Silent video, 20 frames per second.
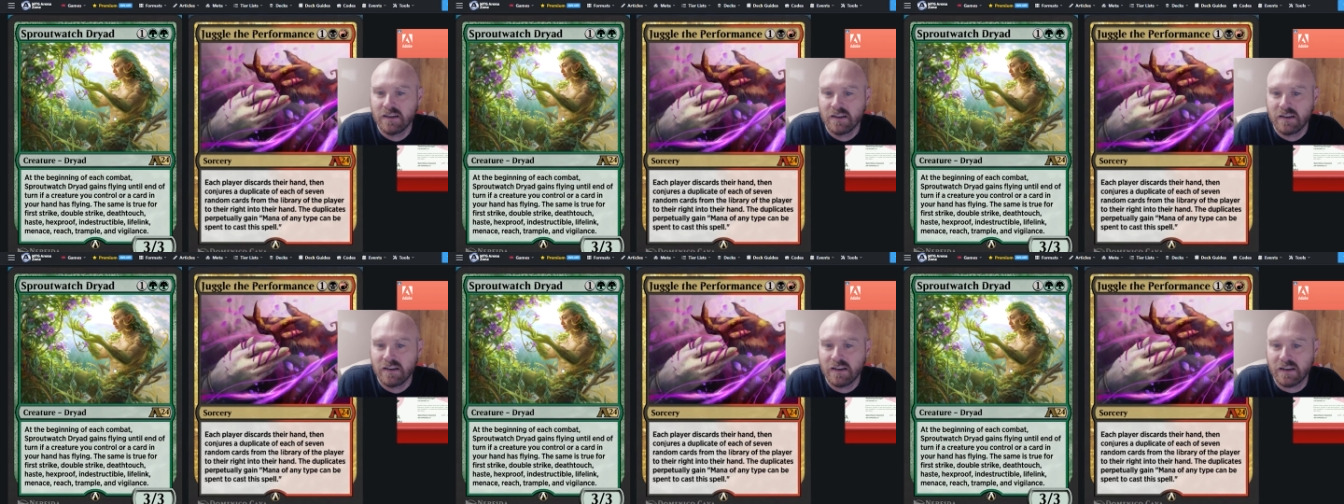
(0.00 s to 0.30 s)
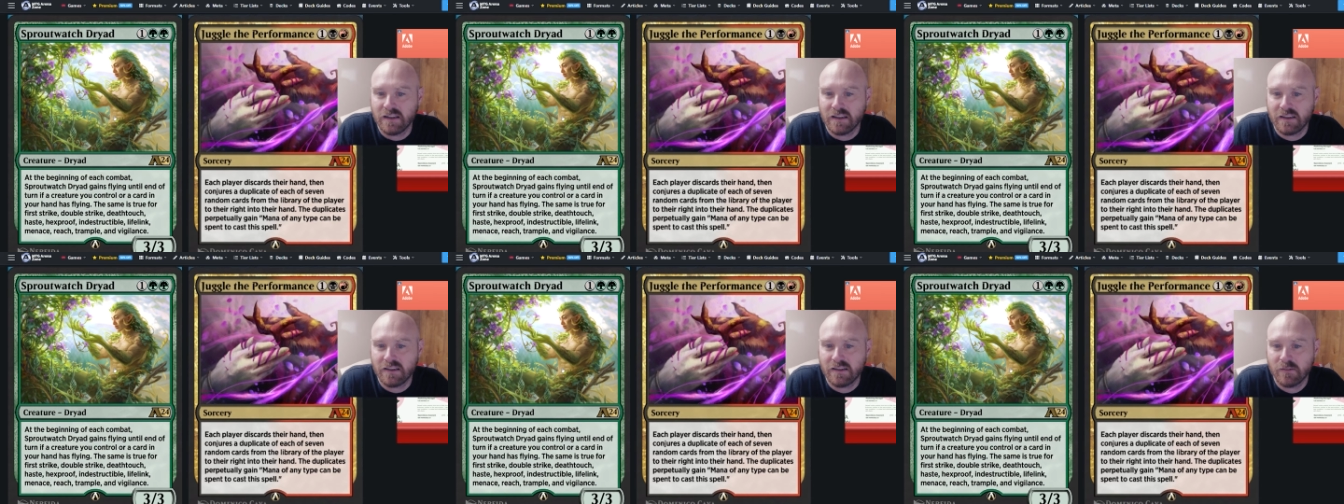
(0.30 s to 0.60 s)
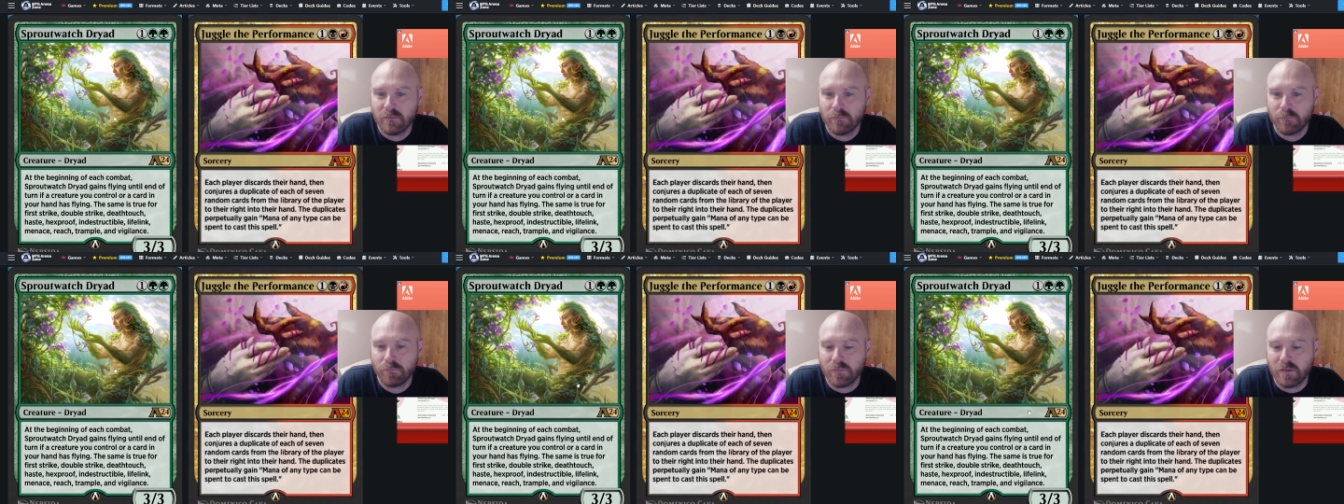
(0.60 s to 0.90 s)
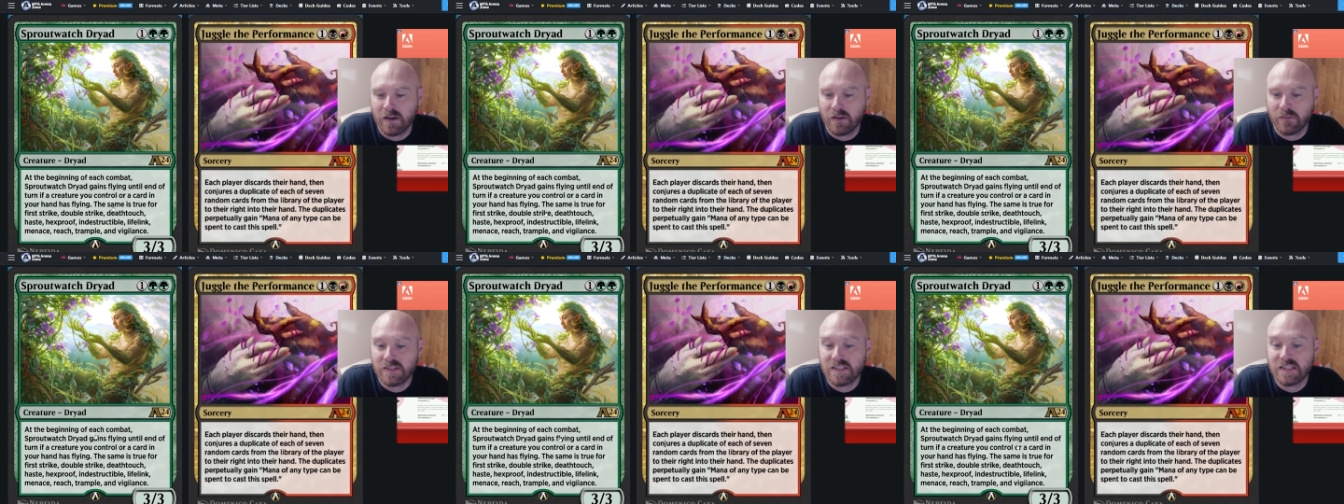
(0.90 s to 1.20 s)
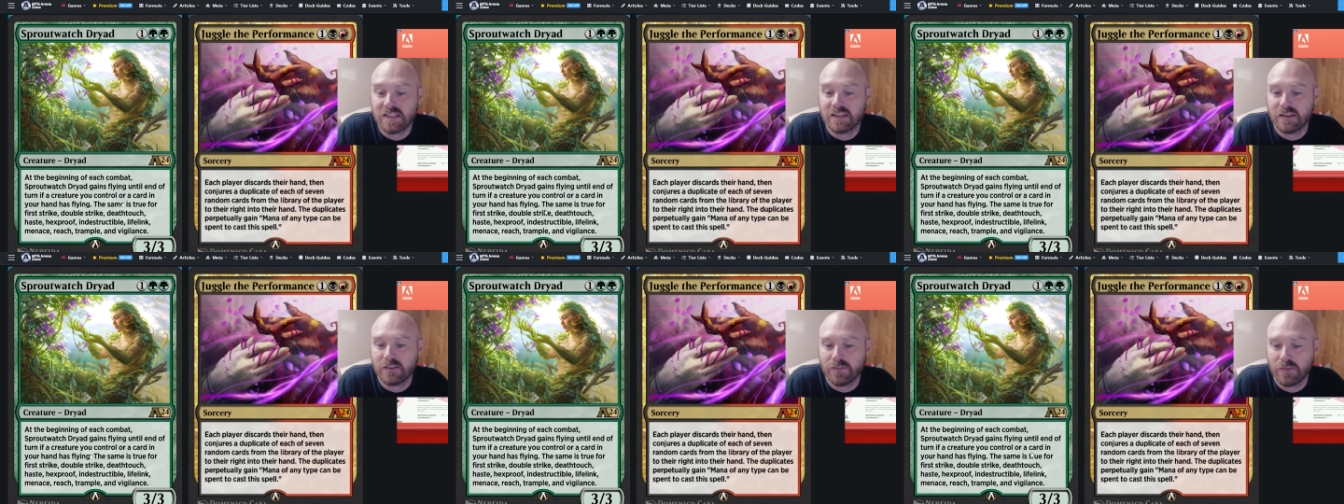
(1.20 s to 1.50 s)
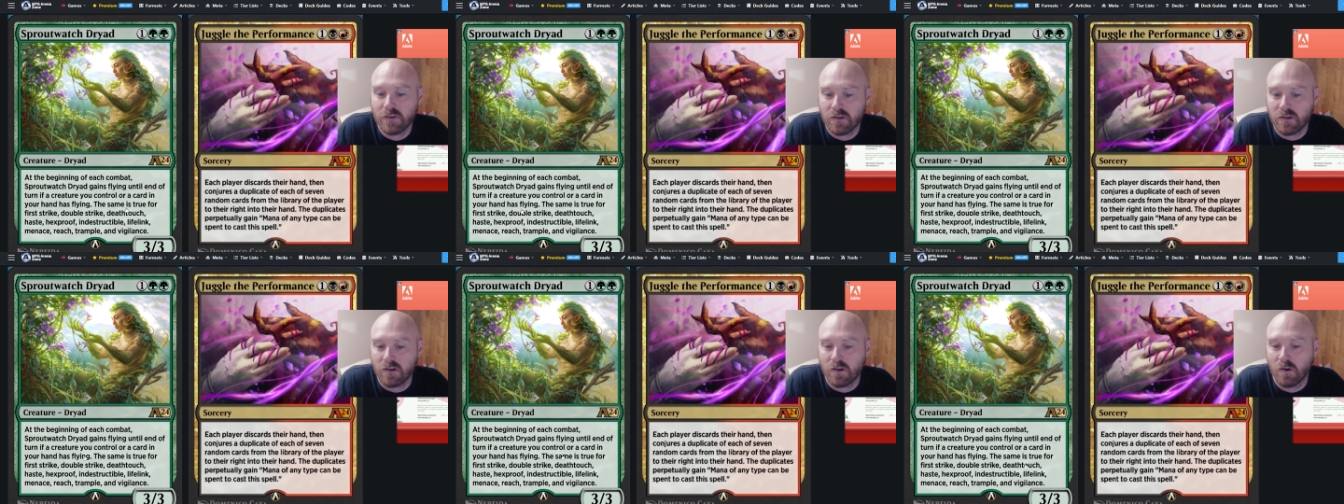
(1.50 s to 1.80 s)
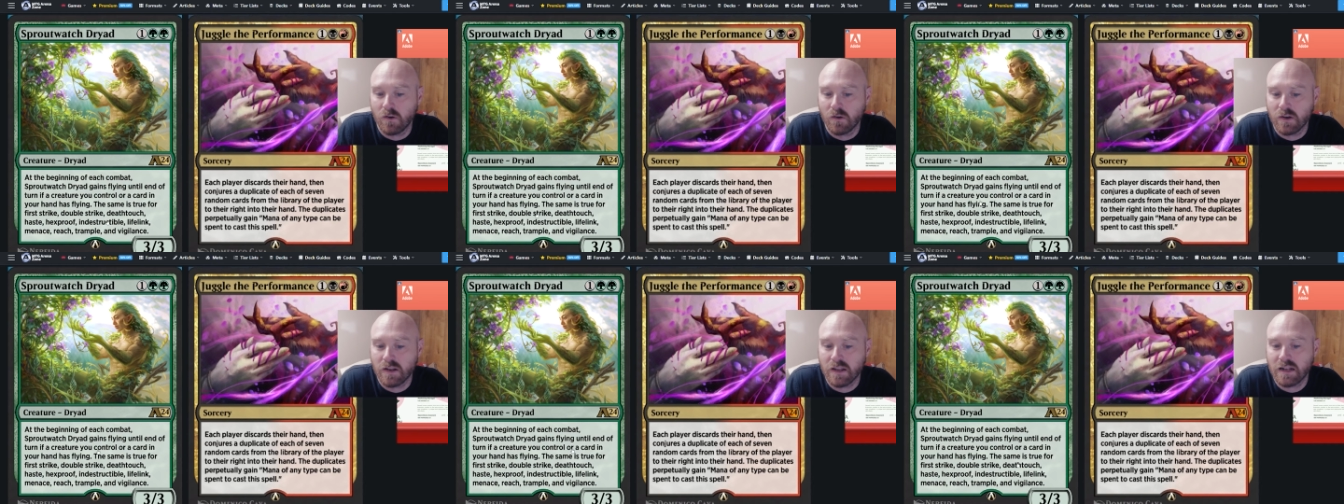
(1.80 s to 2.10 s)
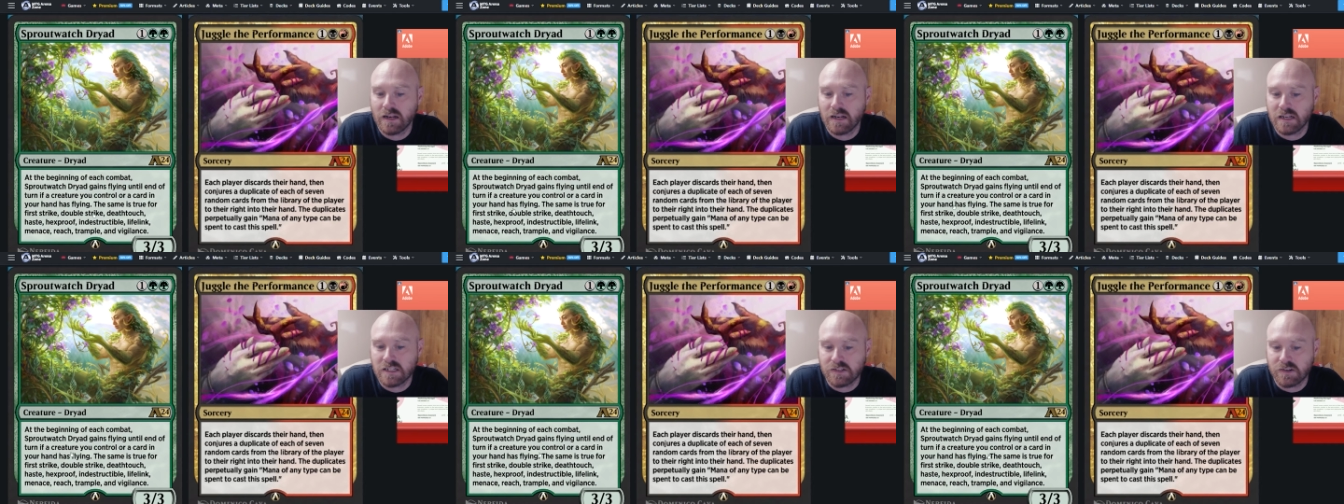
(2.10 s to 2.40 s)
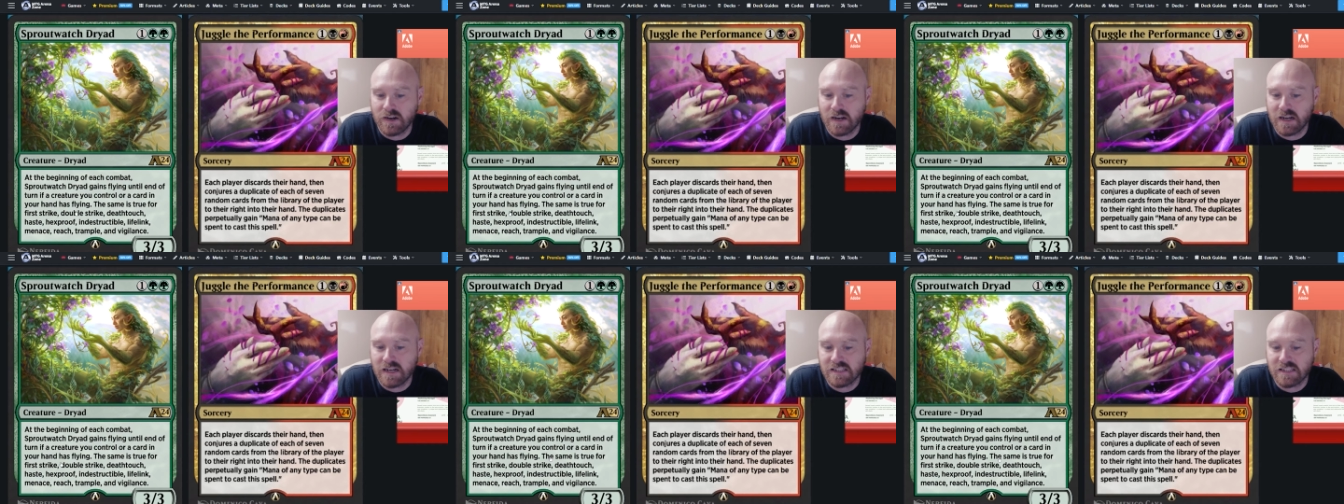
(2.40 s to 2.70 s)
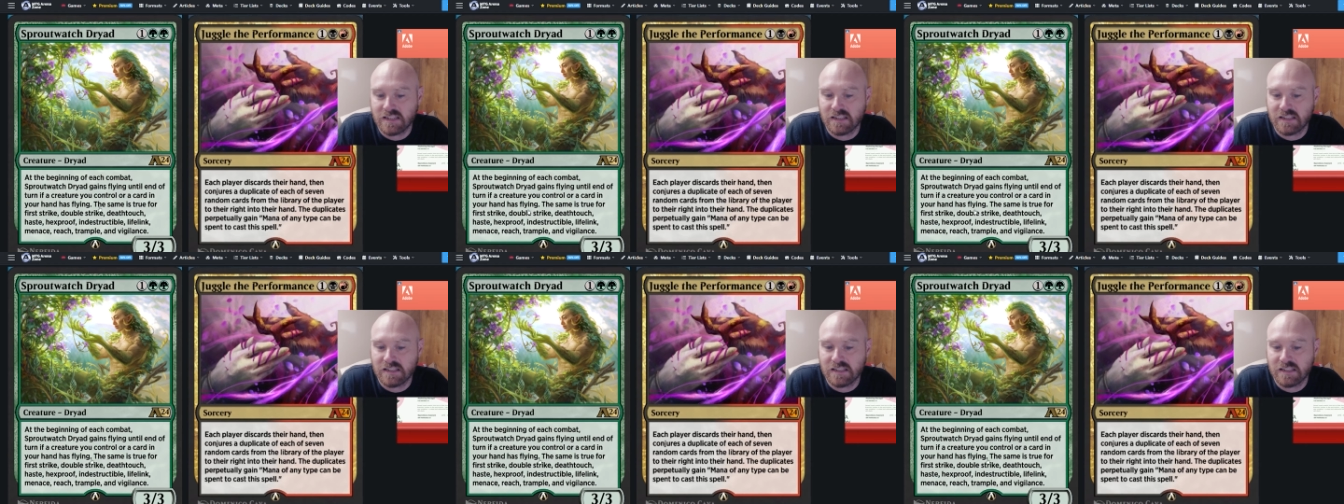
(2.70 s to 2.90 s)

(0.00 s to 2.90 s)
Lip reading: Like, obviously, if you're holding an Atraxa,